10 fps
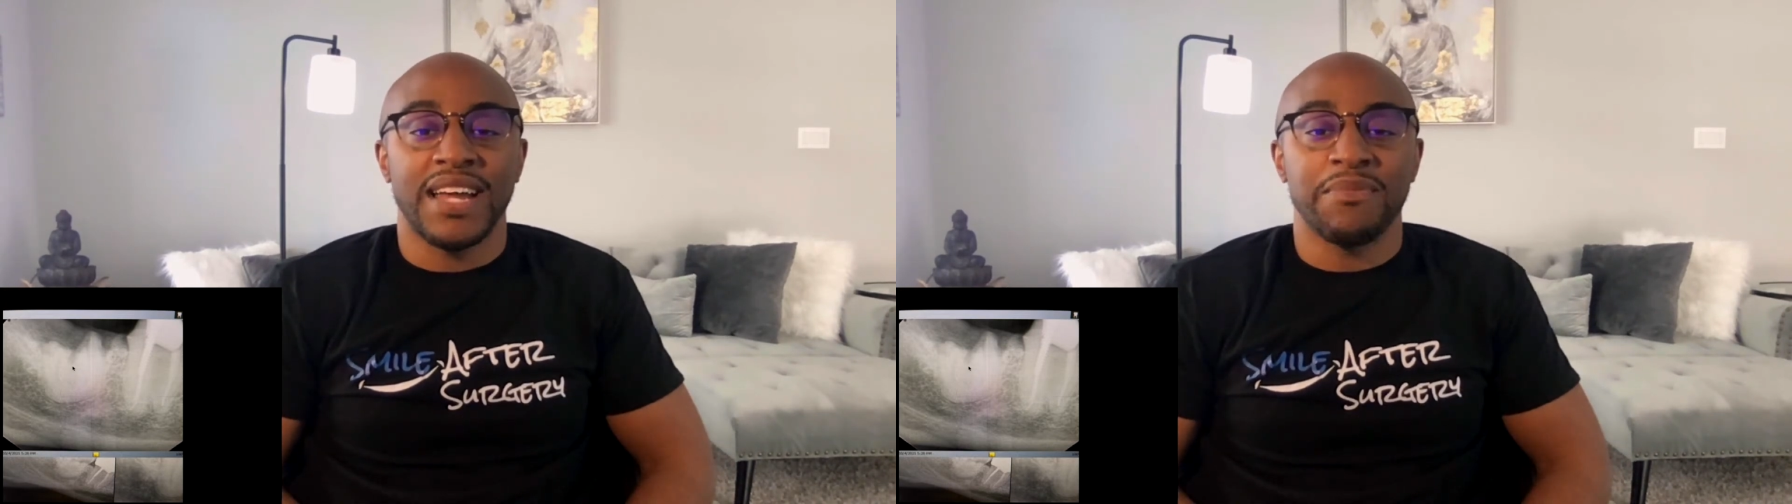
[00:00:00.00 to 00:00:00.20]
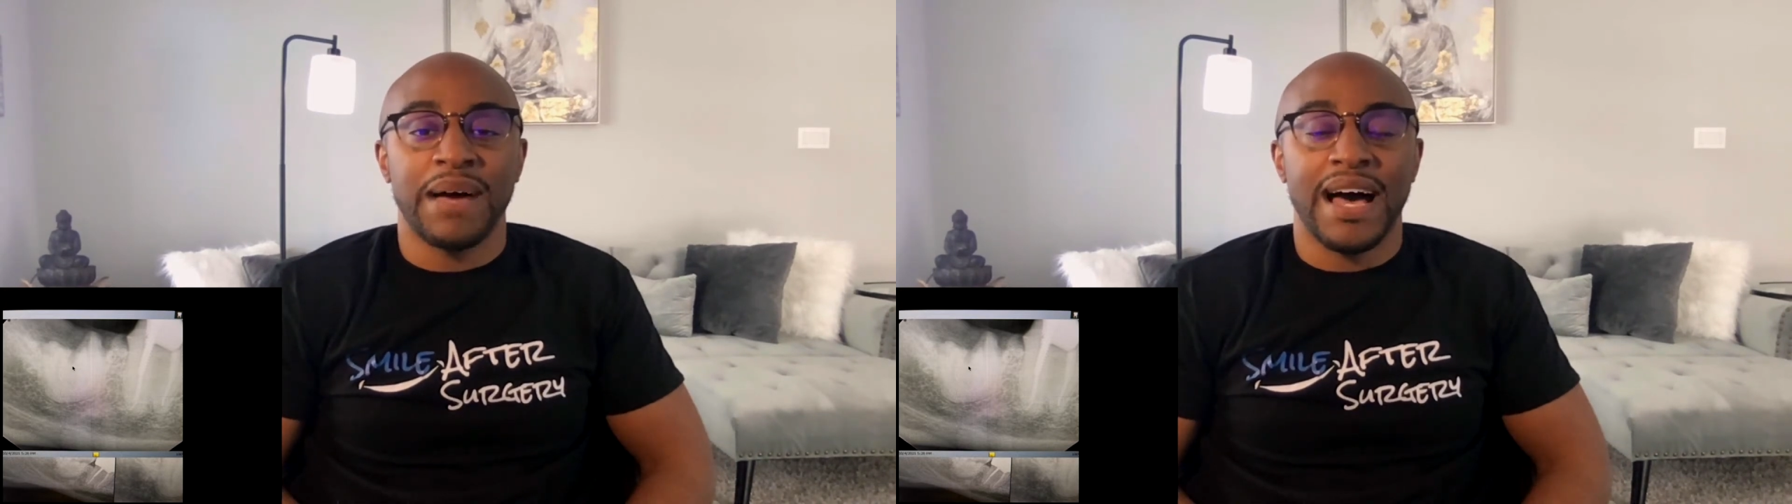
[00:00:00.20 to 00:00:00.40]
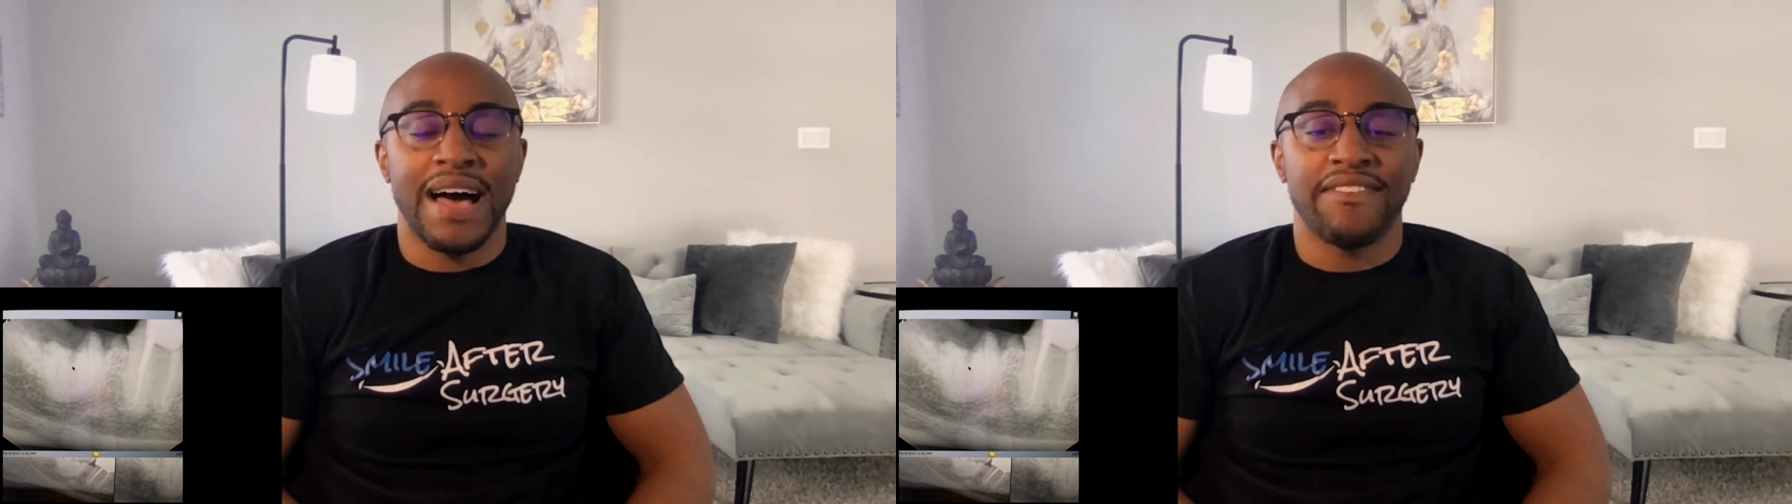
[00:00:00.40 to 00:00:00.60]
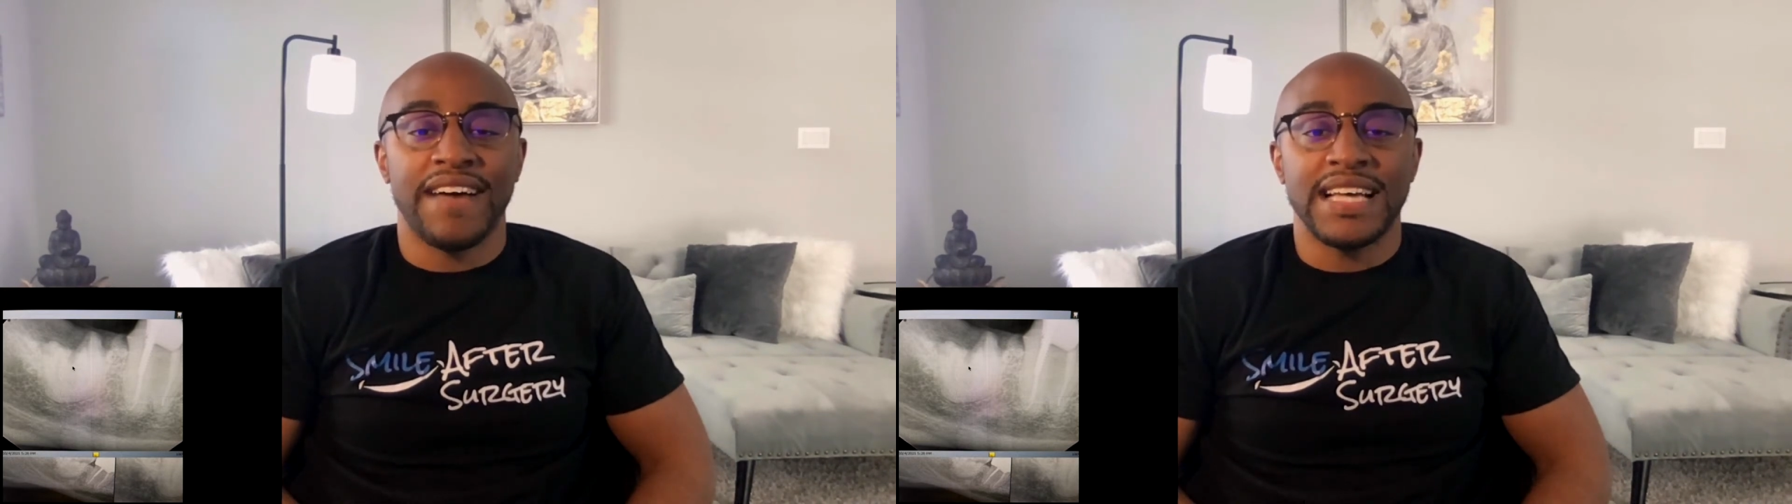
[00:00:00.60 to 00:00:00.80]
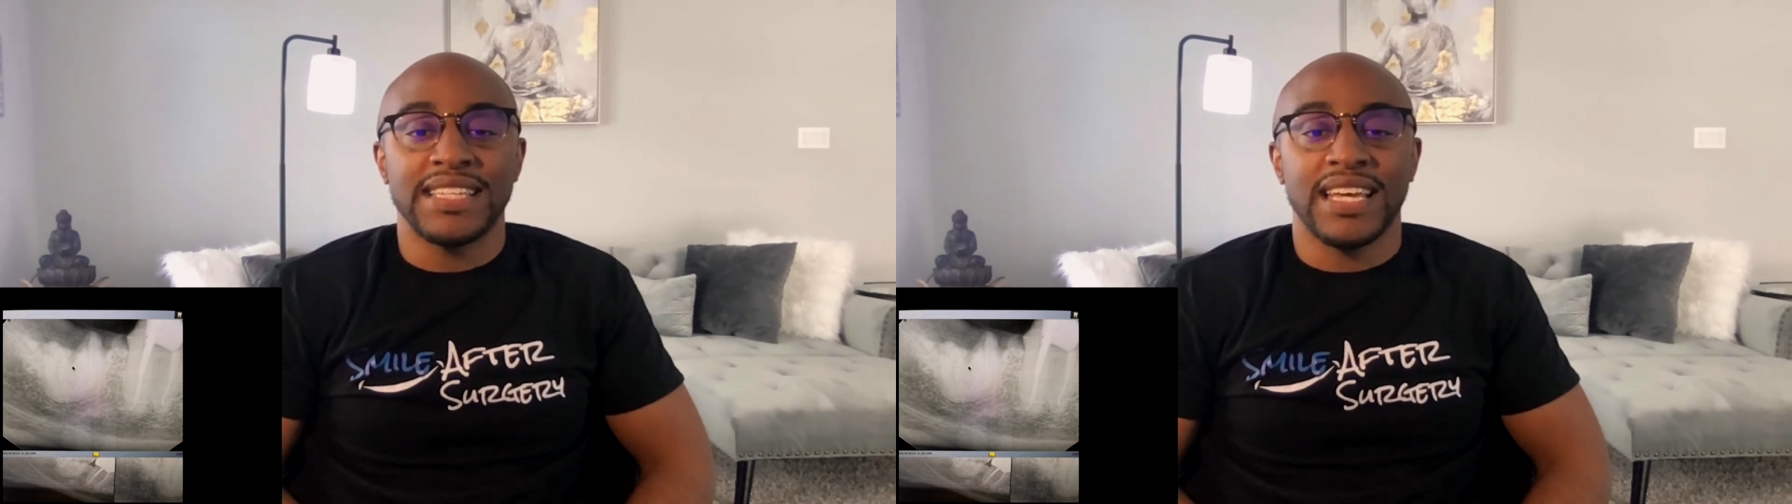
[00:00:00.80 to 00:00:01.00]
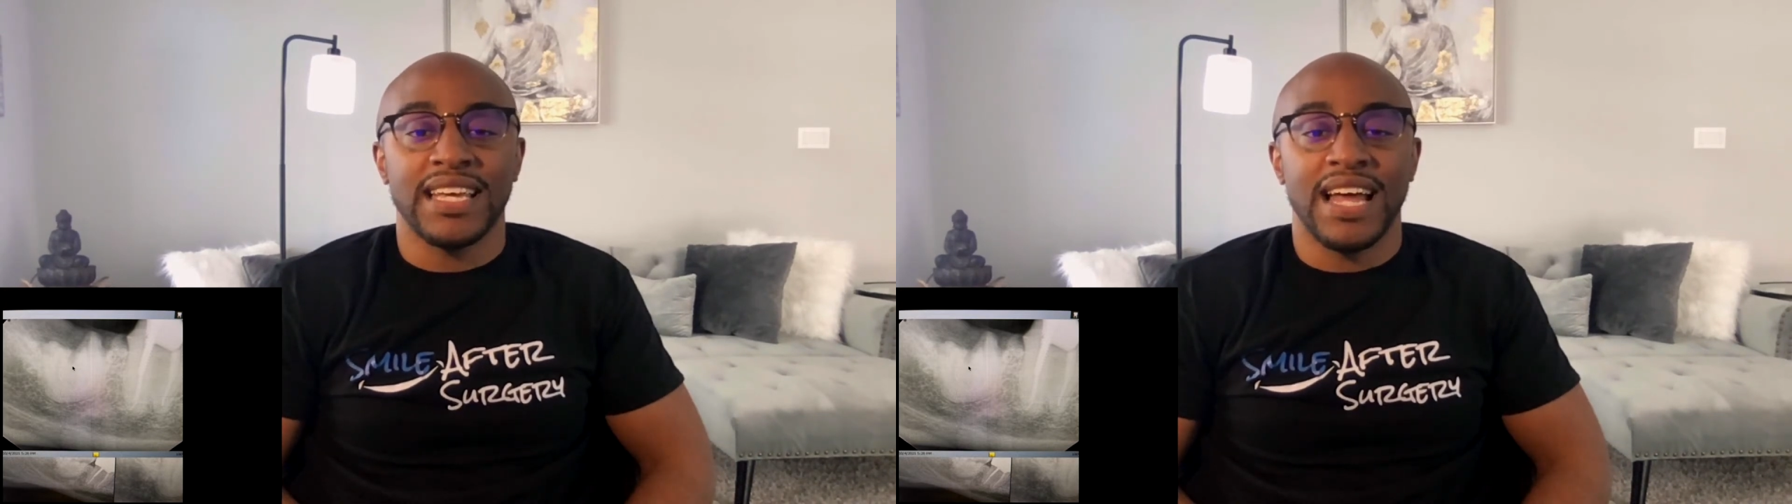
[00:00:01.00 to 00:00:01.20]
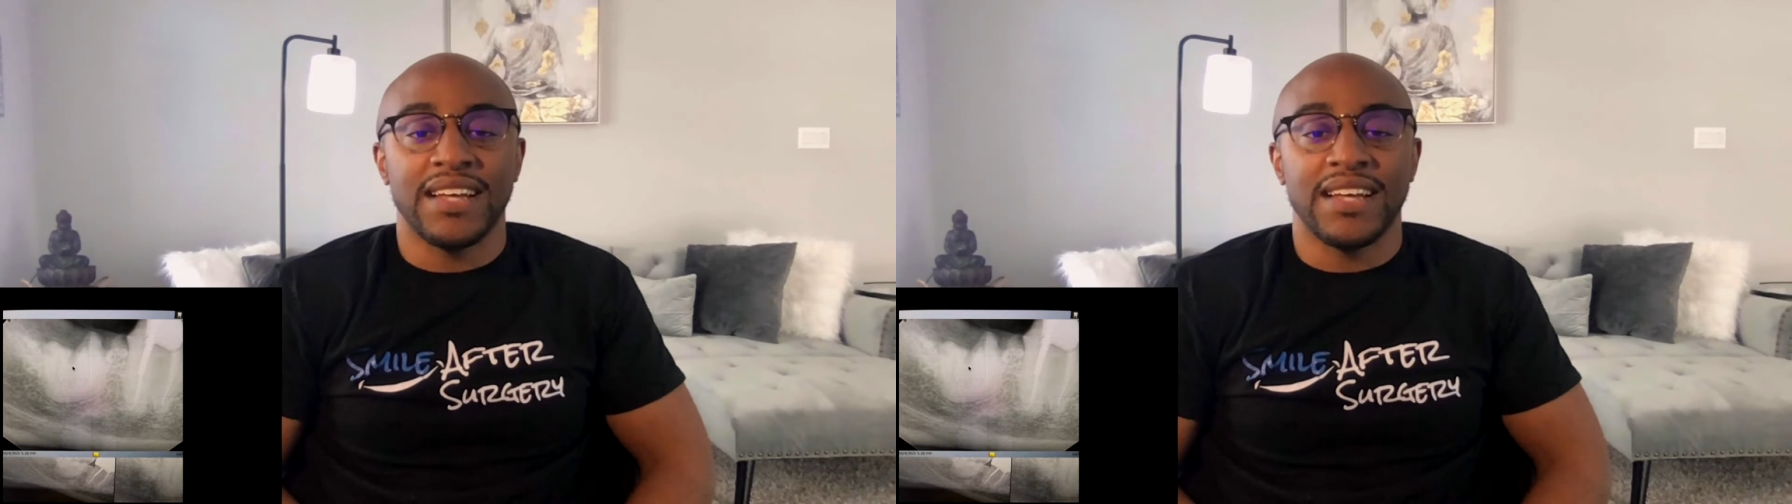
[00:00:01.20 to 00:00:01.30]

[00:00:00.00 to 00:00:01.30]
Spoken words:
about how fast I get out,